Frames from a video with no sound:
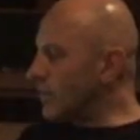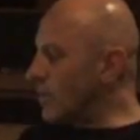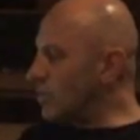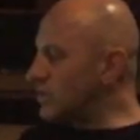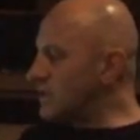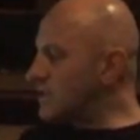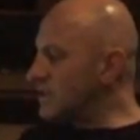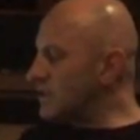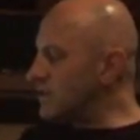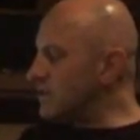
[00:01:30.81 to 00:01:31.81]

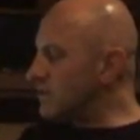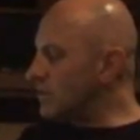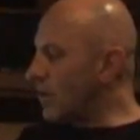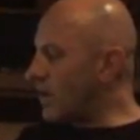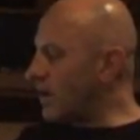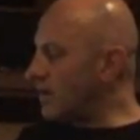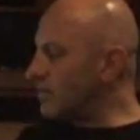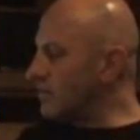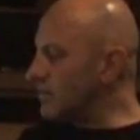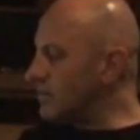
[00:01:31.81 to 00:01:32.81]
audition while
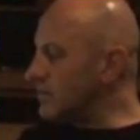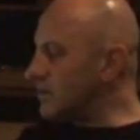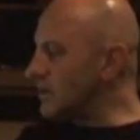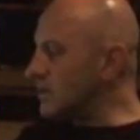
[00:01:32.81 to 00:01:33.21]
I'm doing